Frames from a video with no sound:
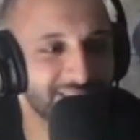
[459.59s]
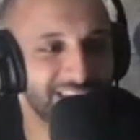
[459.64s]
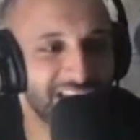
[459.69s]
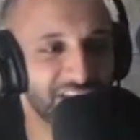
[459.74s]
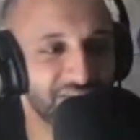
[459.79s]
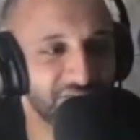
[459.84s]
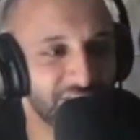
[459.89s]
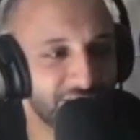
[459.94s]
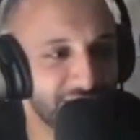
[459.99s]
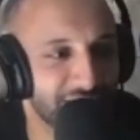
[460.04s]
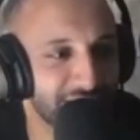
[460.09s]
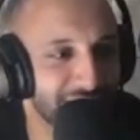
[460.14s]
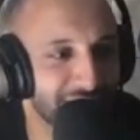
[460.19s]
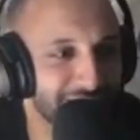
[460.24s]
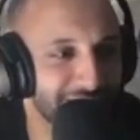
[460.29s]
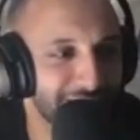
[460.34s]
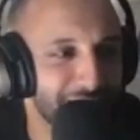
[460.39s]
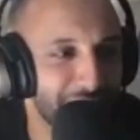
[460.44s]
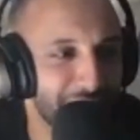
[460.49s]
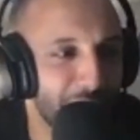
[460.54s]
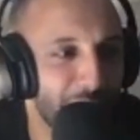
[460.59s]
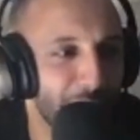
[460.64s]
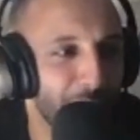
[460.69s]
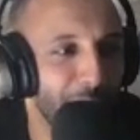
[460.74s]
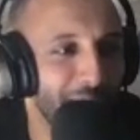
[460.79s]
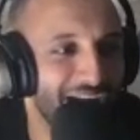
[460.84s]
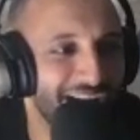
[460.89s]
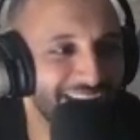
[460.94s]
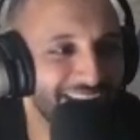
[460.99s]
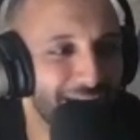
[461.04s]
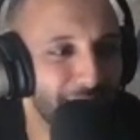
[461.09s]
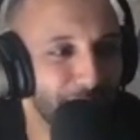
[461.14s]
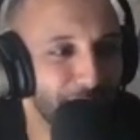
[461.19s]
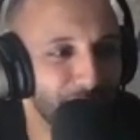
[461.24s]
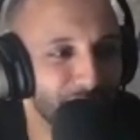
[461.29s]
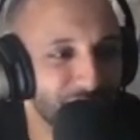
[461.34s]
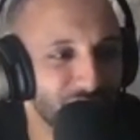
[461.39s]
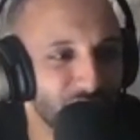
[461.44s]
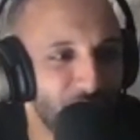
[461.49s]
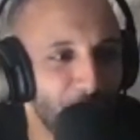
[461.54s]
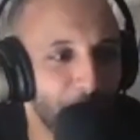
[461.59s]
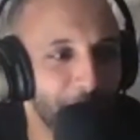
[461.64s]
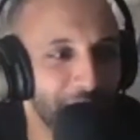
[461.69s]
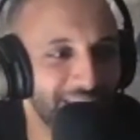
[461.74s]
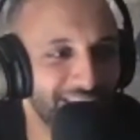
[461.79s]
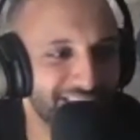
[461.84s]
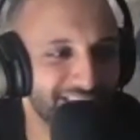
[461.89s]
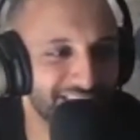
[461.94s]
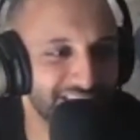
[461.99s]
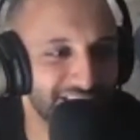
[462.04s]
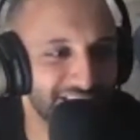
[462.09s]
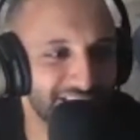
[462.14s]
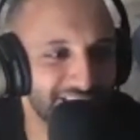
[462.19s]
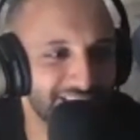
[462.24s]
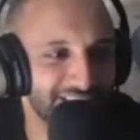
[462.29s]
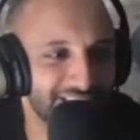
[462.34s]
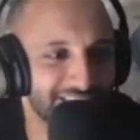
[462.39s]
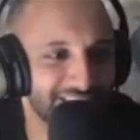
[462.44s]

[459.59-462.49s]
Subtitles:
Denver. Pineapples on pizza?